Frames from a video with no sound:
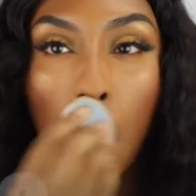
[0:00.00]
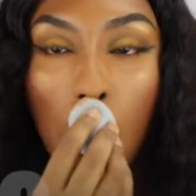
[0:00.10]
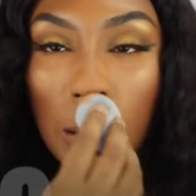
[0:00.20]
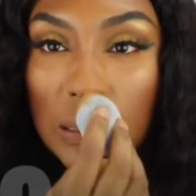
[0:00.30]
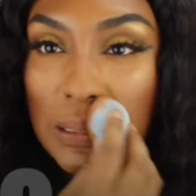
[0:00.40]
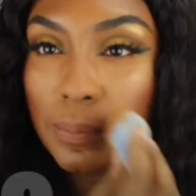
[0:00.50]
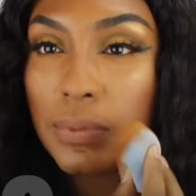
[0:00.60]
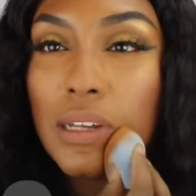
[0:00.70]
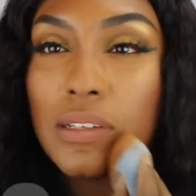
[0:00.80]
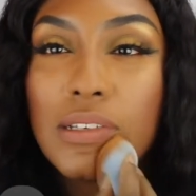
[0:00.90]
oily
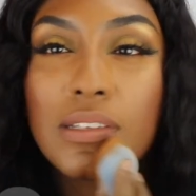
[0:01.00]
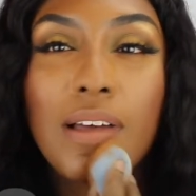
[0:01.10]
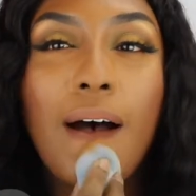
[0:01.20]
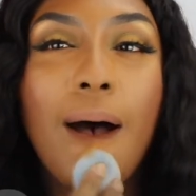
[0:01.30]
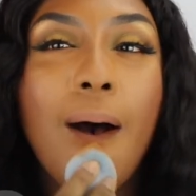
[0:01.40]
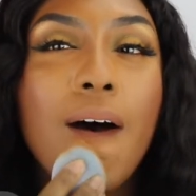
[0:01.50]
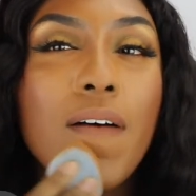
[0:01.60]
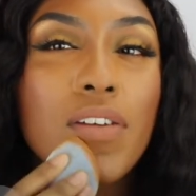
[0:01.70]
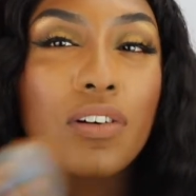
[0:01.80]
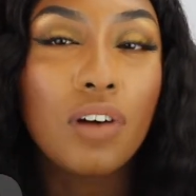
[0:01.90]
places,
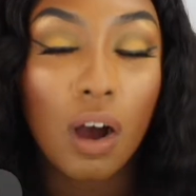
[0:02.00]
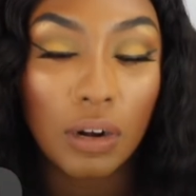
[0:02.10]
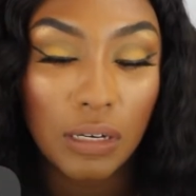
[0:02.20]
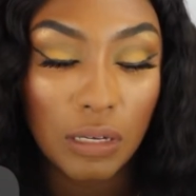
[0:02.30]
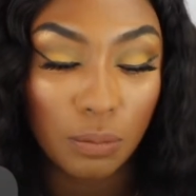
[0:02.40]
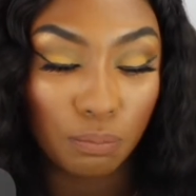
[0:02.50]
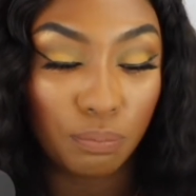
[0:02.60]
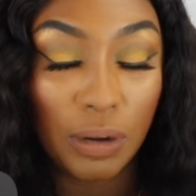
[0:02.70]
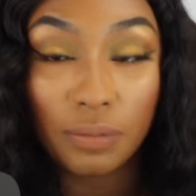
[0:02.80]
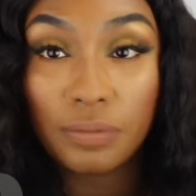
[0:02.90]
I've gone in and
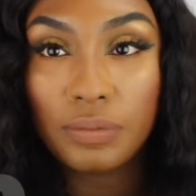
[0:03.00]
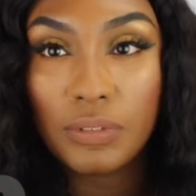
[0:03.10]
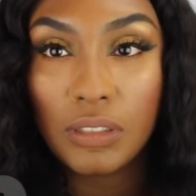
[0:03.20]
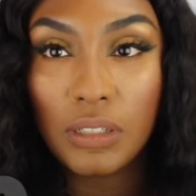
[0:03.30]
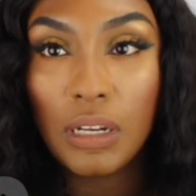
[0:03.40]
buffed,